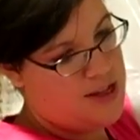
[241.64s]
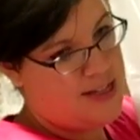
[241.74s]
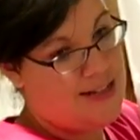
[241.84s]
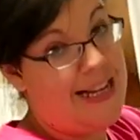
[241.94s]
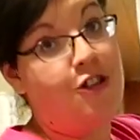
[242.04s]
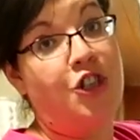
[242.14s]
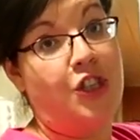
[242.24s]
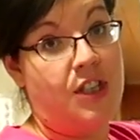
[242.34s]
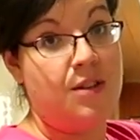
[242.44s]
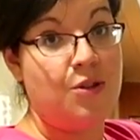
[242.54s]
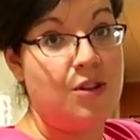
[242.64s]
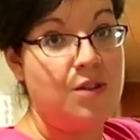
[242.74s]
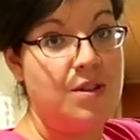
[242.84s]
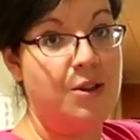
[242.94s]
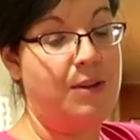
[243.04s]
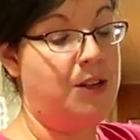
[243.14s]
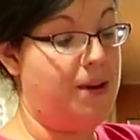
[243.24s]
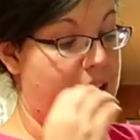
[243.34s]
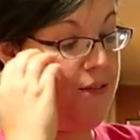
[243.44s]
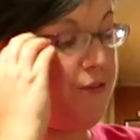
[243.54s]
this is a Journeys cruise. So we do
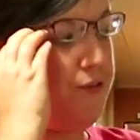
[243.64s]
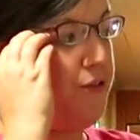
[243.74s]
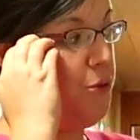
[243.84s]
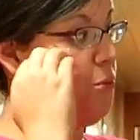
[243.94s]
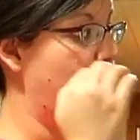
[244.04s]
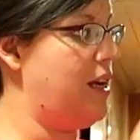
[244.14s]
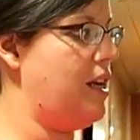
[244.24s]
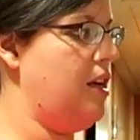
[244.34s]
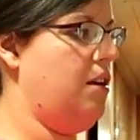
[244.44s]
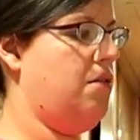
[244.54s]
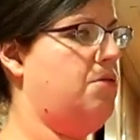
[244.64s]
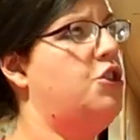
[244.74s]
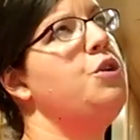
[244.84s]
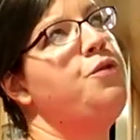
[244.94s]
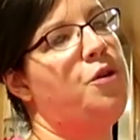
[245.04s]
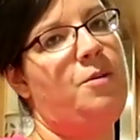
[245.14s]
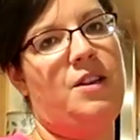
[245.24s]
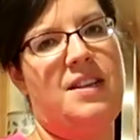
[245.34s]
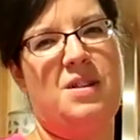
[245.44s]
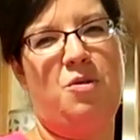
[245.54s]
have 2 formal
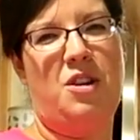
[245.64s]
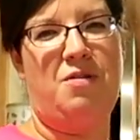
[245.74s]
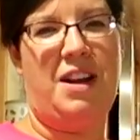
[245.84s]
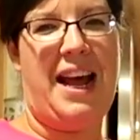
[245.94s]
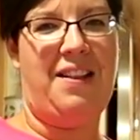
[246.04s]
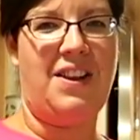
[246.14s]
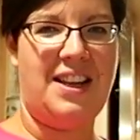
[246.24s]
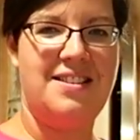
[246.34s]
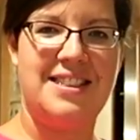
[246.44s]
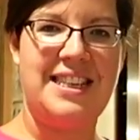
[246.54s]
nights and 1 elegant